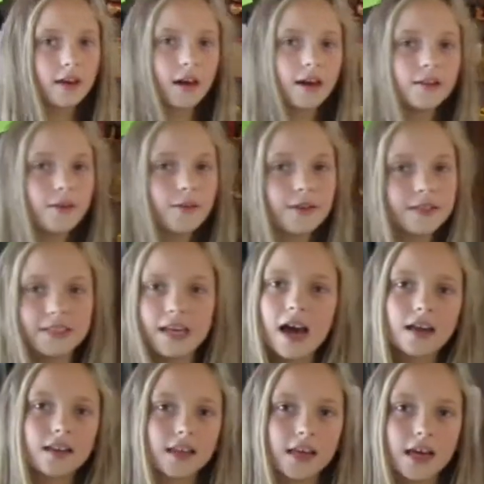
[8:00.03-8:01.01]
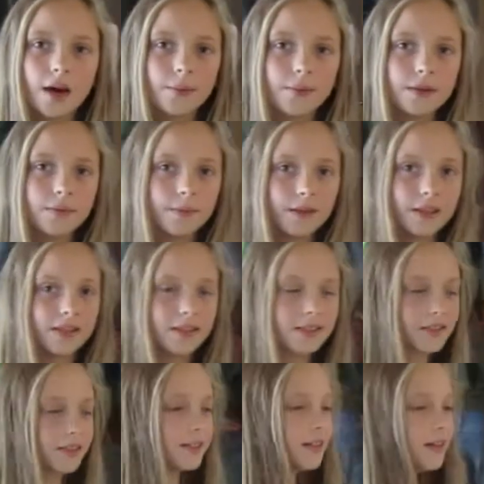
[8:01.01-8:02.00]
I know exactly how many
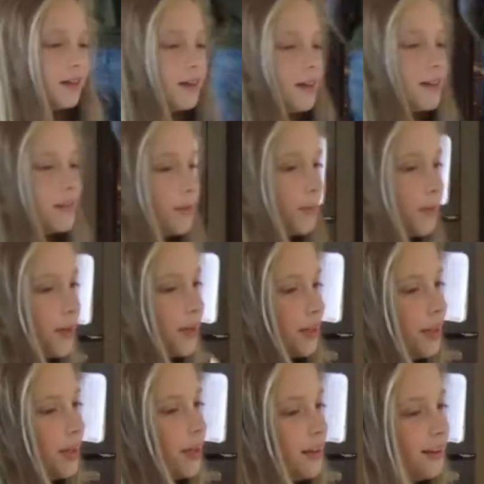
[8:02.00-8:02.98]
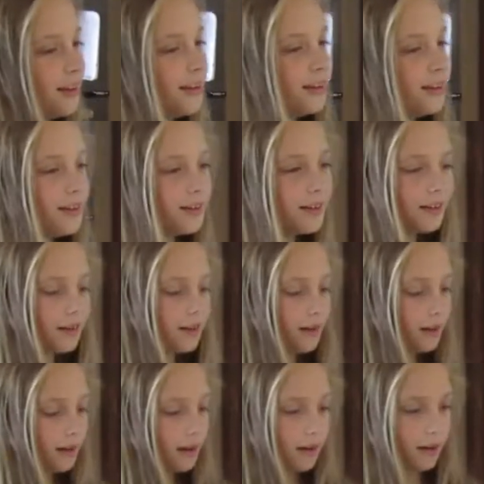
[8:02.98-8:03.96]
minutes to put it in.
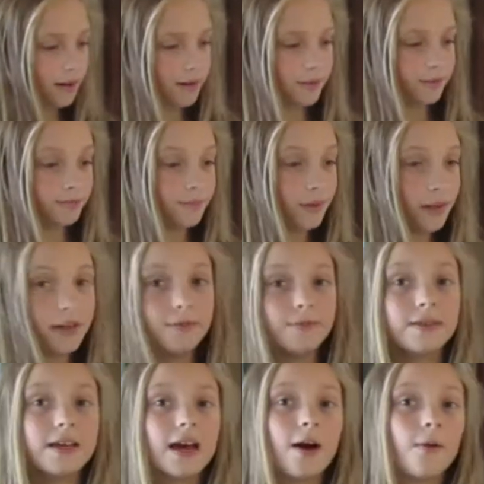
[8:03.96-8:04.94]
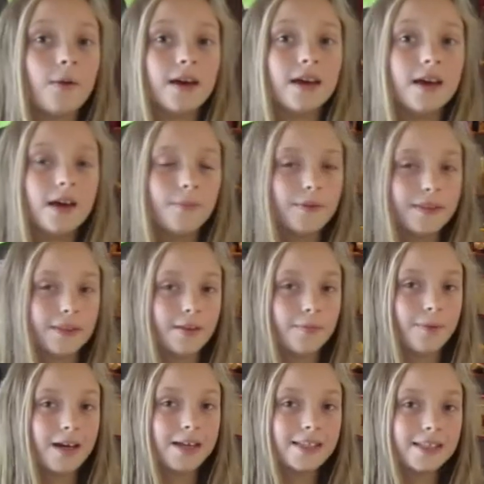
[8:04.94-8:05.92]
But we gotta wait. But the
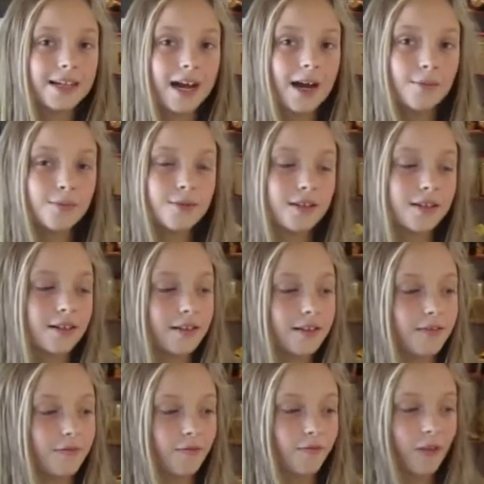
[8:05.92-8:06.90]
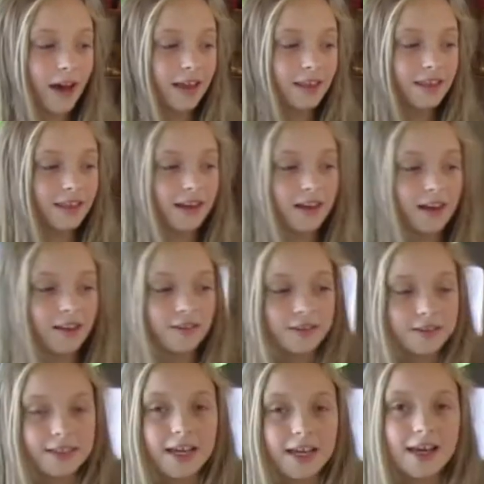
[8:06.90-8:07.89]
best time to finally
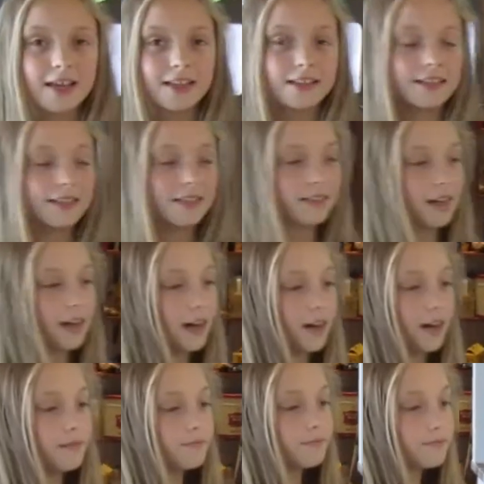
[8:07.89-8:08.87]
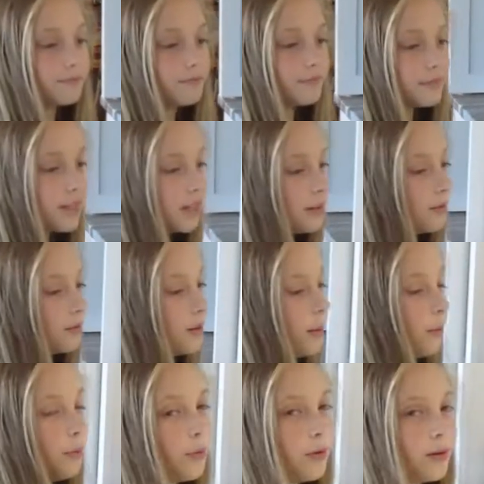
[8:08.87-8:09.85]
understand is when
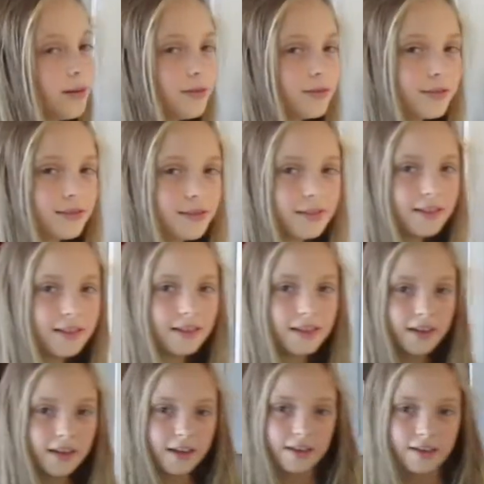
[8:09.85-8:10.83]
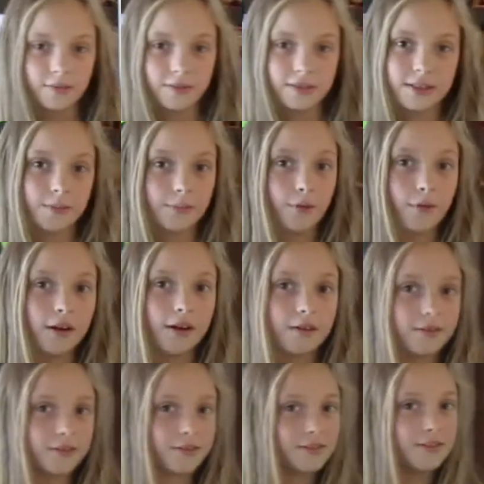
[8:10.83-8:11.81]
it boils. Once it
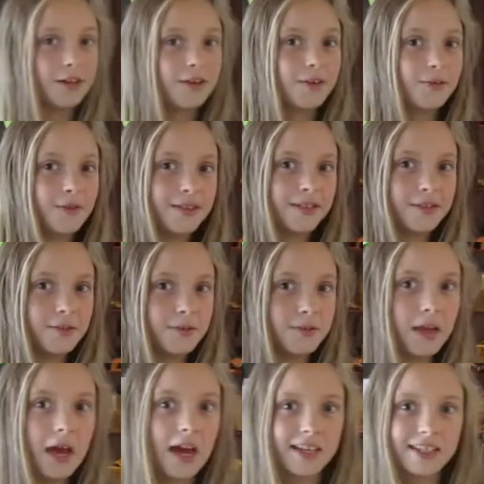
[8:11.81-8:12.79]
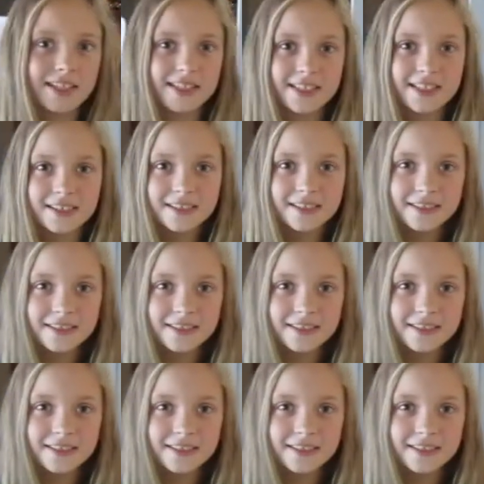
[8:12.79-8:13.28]
boils, I'll tell you what to do next.